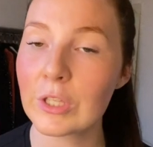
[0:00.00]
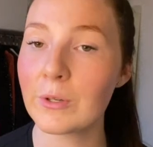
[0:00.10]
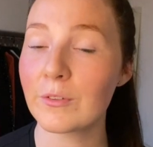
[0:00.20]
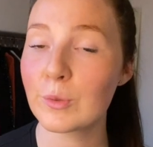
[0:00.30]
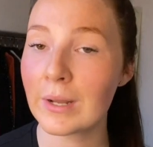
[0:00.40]
You
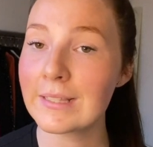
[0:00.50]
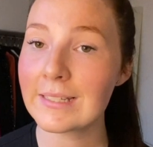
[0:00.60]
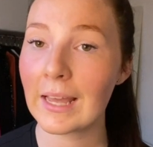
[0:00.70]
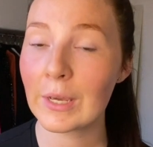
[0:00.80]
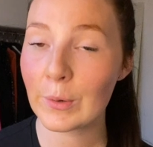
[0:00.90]
have
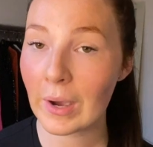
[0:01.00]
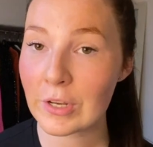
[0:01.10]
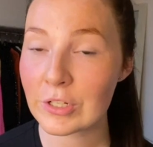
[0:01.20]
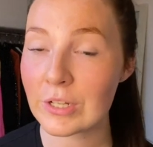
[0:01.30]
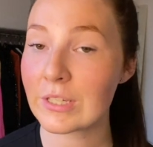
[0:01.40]
29
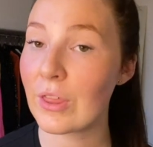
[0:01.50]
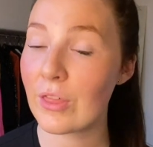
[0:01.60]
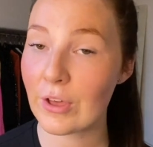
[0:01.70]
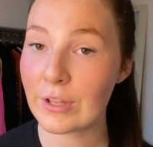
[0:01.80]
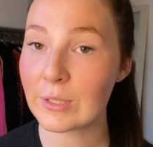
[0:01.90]
questions in
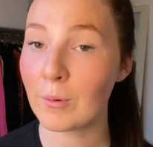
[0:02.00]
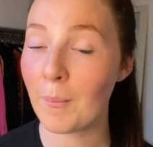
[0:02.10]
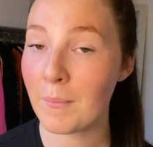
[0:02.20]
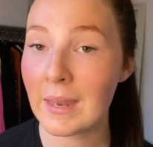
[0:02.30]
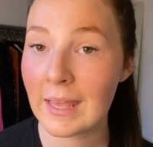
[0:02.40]
31
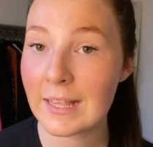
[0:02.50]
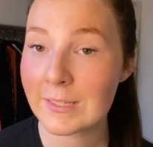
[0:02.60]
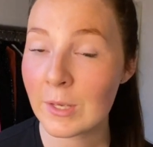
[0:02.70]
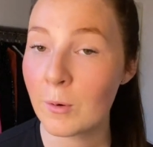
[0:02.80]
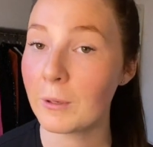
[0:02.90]
minutes,
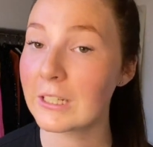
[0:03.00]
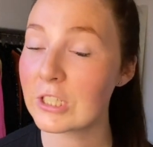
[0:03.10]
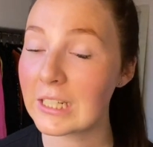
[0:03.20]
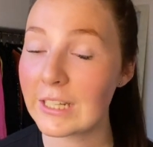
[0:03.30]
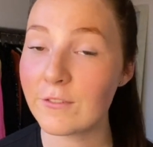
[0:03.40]
which
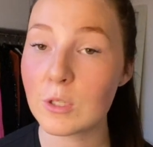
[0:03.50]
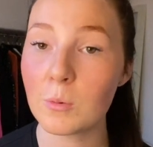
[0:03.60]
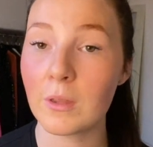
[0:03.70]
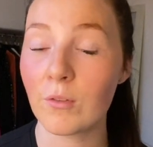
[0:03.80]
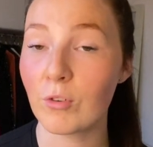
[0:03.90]
leaves you
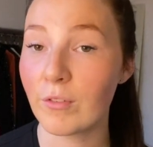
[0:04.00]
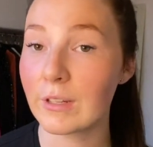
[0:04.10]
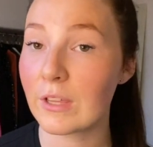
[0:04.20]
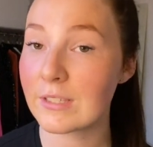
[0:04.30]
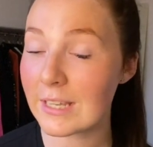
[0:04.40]
with
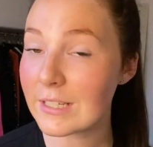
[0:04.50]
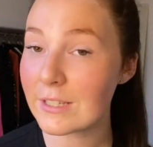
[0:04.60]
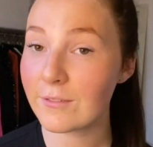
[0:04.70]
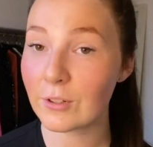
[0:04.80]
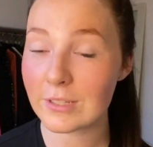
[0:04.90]
roughly
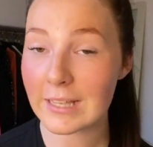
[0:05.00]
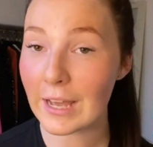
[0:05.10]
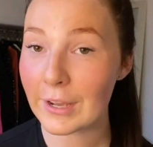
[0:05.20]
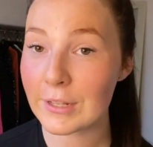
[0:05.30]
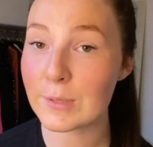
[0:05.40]
64
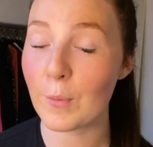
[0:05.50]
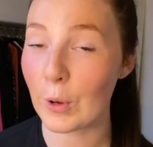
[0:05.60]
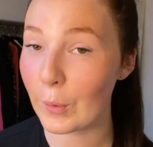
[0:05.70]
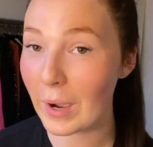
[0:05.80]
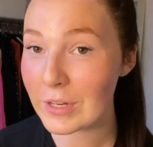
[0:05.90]
seconds per
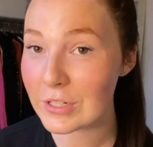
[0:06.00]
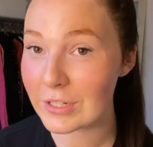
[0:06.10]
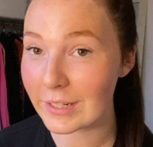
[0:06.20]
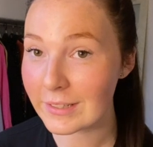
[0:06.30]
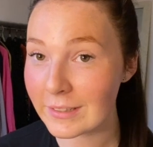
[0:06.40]

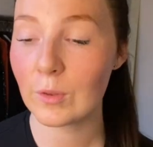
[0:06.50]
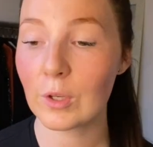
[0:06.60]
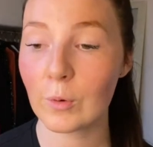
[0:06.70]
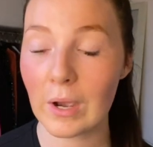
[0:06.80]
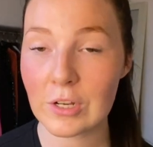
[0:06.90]
question. The
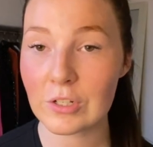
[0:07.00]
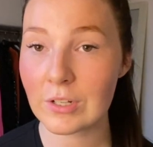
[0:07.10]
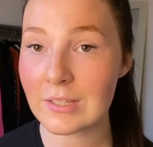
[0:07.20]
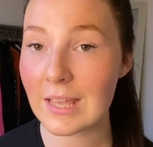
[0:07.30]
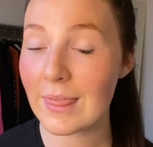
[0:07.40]

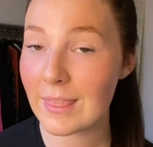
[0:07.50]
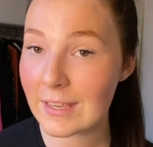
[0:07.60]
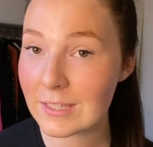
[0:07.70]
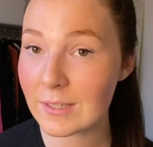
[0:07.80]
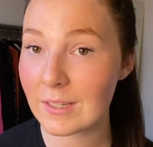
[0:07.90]
questions in
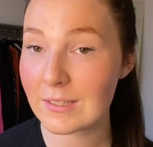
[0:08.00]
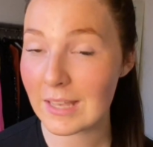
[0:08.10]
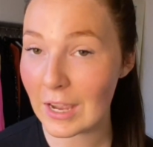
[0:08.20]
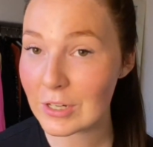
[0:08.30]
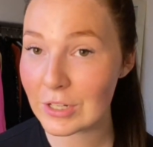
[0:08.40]
this
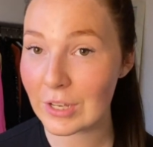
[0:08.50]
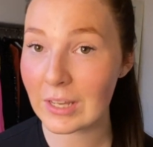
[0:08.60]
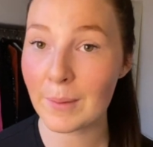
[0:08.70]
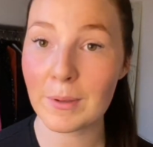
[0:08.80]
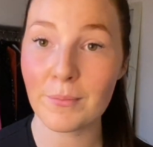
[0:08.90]
section
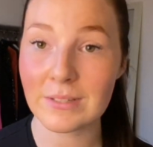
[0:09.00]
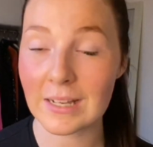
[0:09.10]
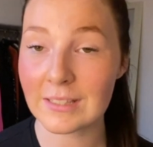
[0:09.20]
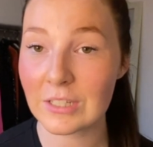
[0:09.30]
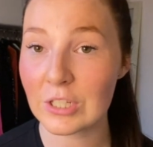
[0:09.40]
can be
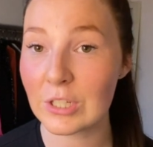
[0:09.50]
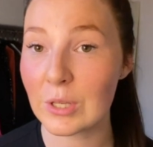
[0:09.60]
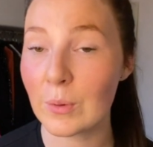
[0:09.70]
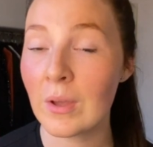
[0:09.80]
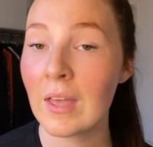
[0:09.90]
presented to
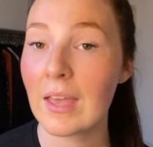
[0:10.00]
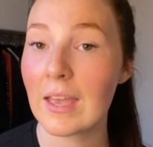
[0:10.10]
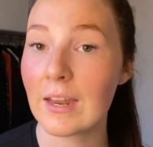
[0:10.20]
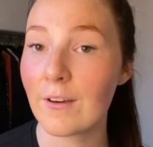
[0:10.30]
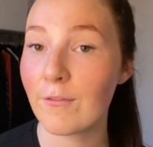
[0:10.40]
you
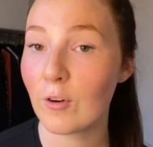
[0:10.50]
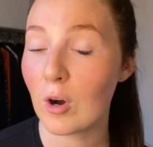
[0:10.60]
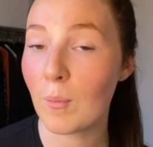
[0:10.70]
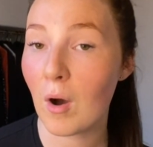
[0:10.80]
in a form